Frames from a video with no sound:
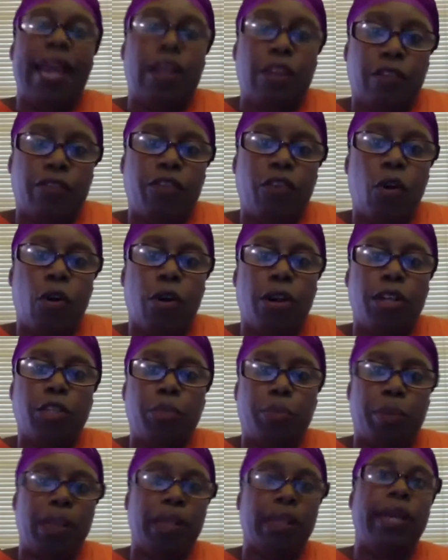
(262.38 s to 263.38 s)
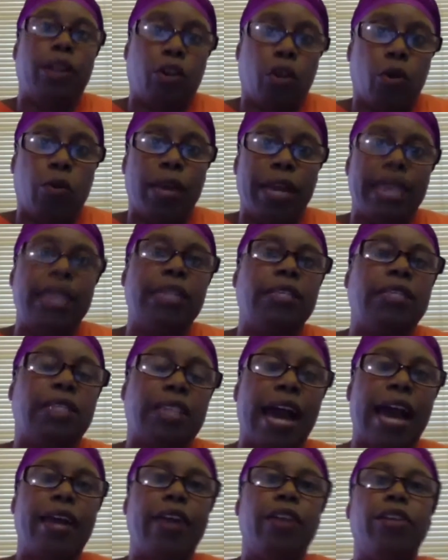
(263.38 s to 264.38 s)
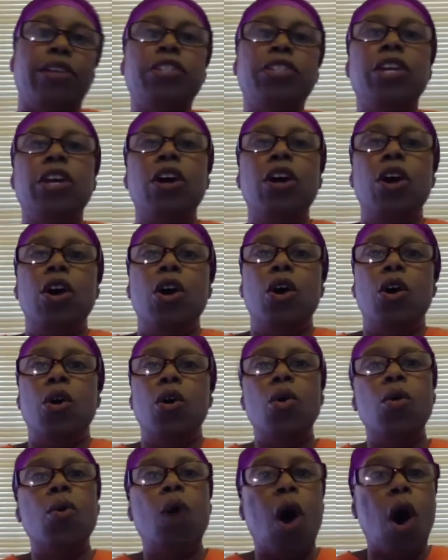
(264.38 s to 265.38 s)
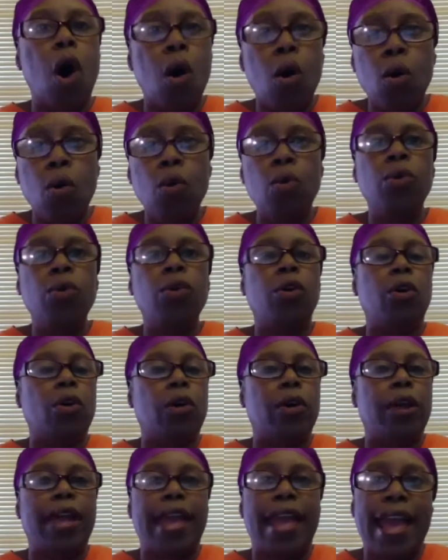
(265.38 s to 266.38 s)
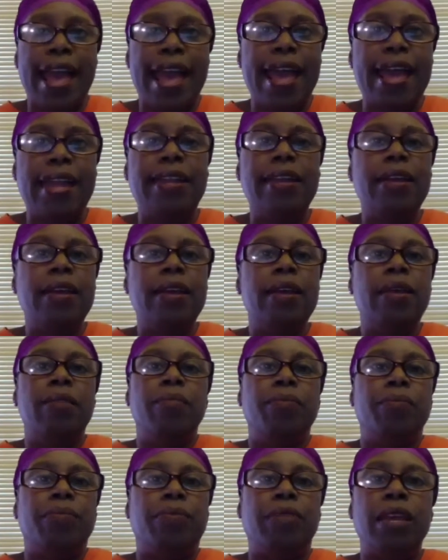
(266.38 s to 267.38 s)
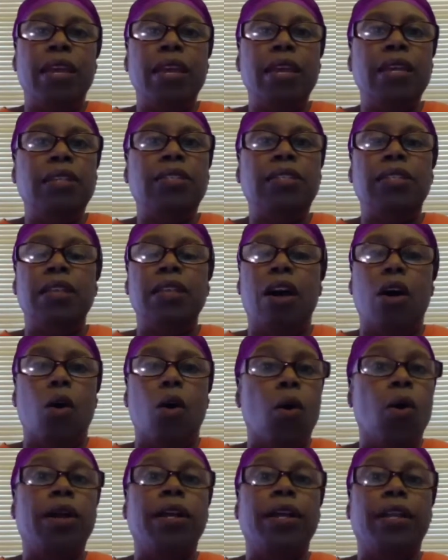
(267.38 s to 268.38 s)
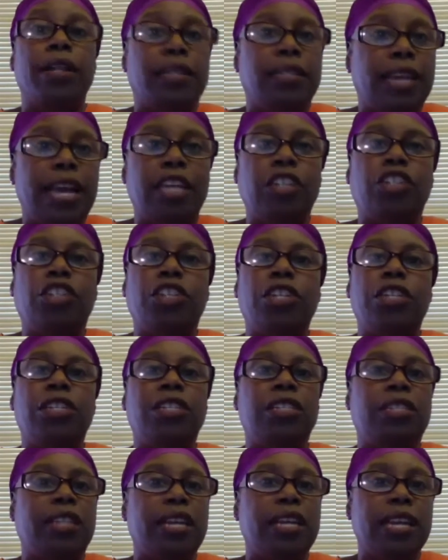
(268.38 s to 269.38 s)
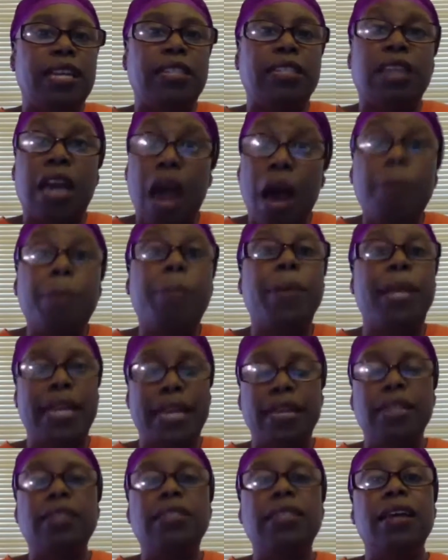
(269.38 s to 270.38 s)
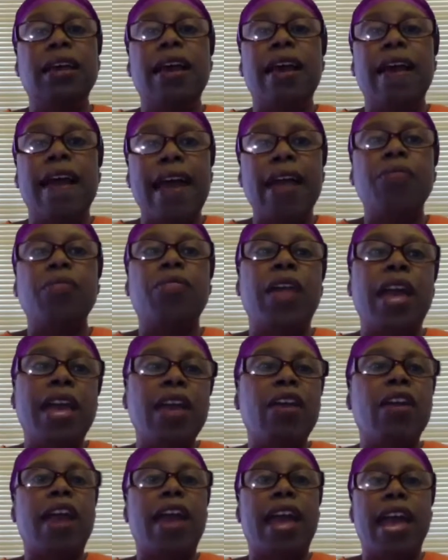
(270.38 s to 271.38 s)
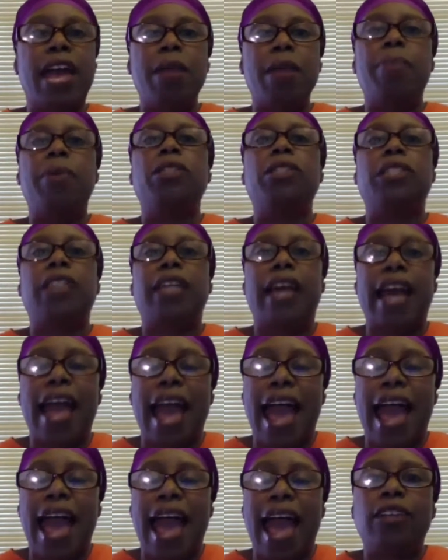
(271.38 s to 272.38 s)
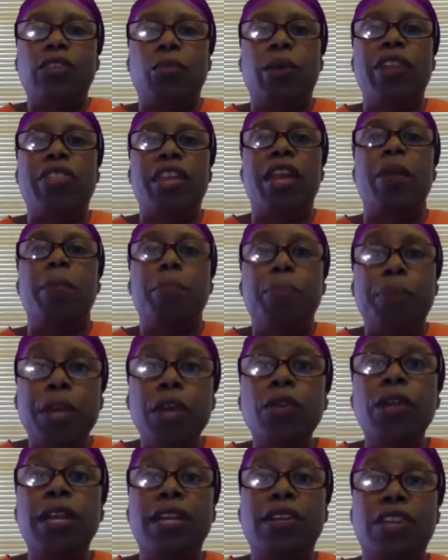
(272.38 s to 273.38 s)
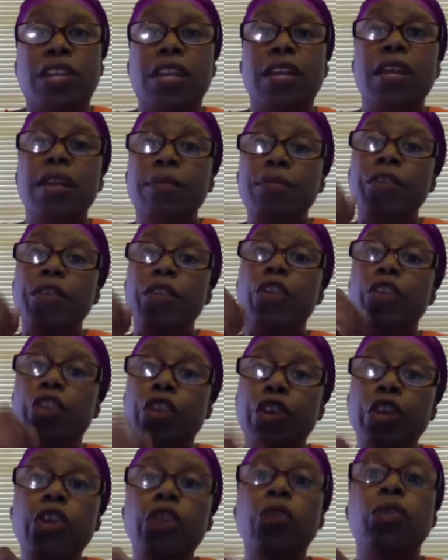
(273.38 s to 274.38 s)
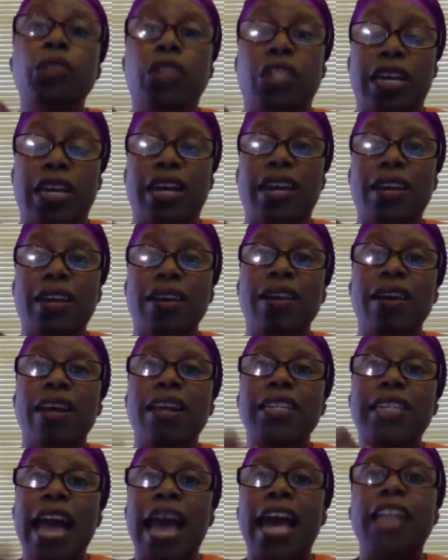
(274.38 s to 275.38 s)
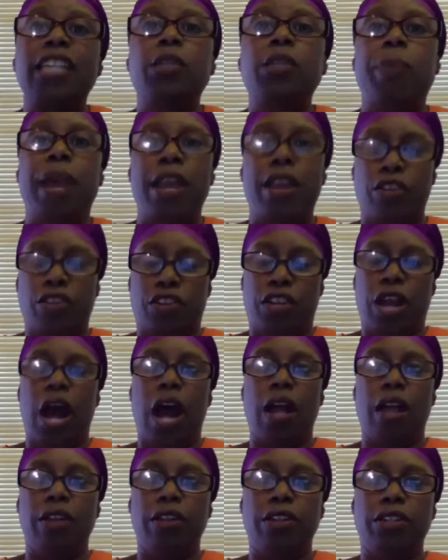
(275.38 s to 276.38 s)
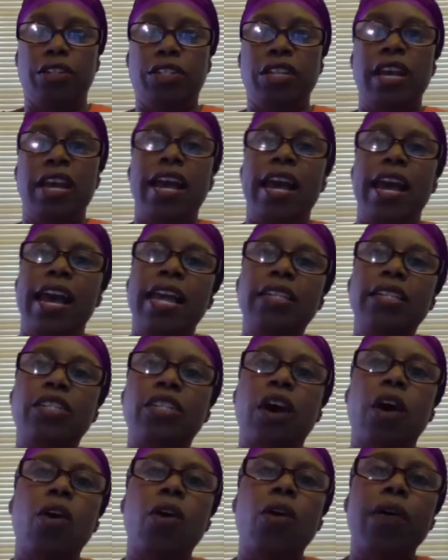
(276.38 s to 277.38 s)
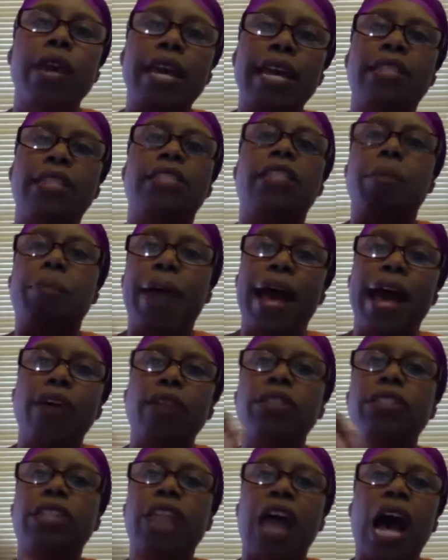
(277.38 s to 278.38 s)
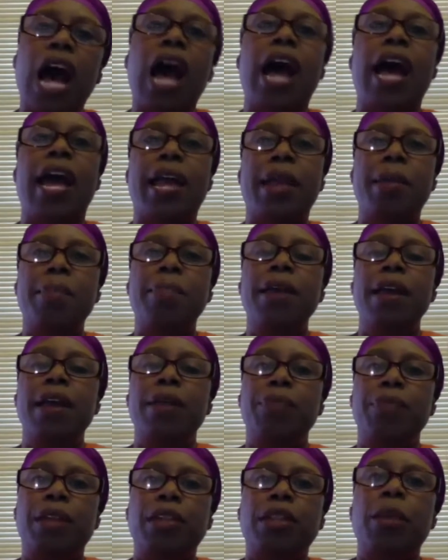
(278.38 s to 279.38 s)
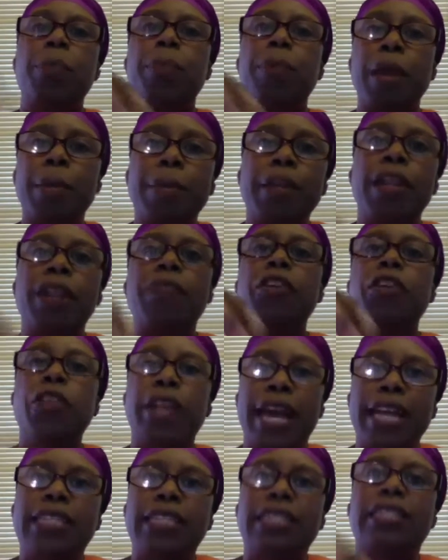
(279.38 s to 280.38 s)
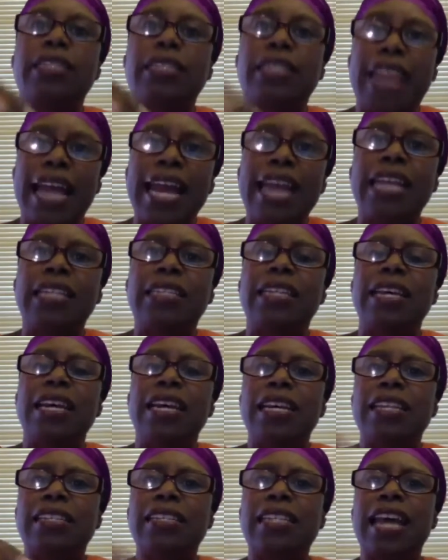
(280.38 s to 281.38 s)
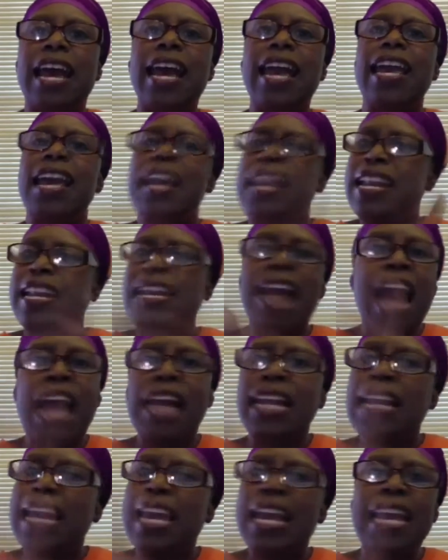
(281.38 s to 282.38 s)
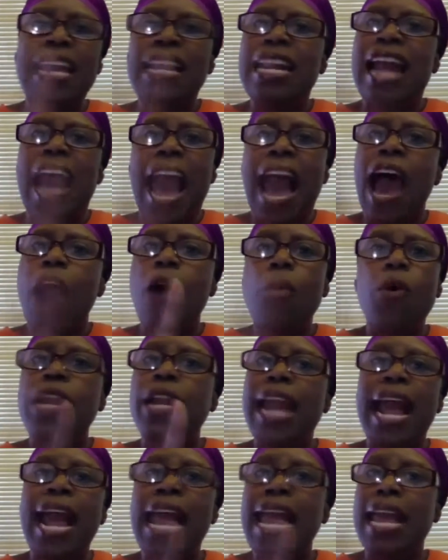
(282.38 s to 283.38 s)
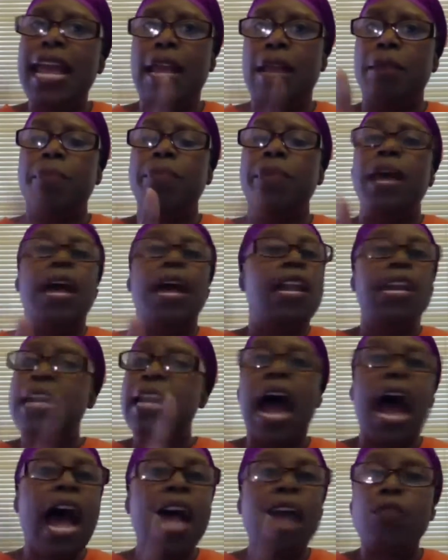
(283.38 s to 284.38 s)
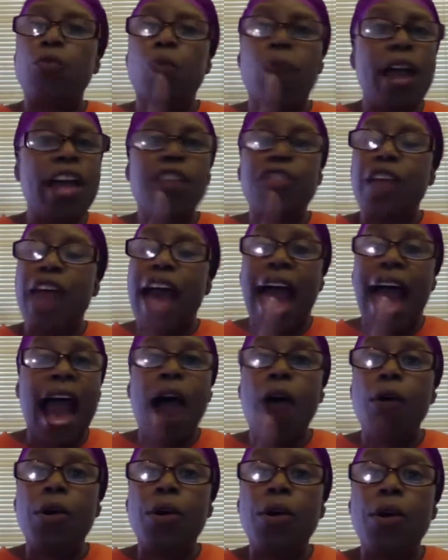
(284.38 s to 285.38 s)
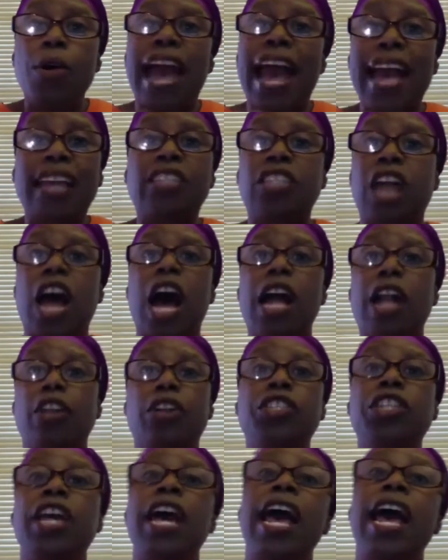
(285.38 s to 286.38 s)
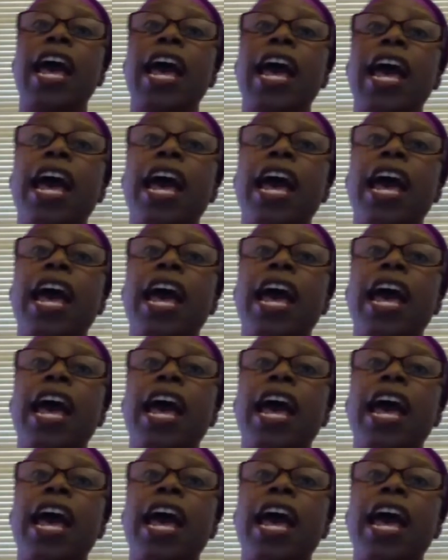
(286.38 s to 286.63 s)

and of course, political insiders who own or head these organizations, these companies, and they are able to act with impunity using taxpayers' dollars. And so it's about time that the people of the United States say, not in our name, not with our tax dollars.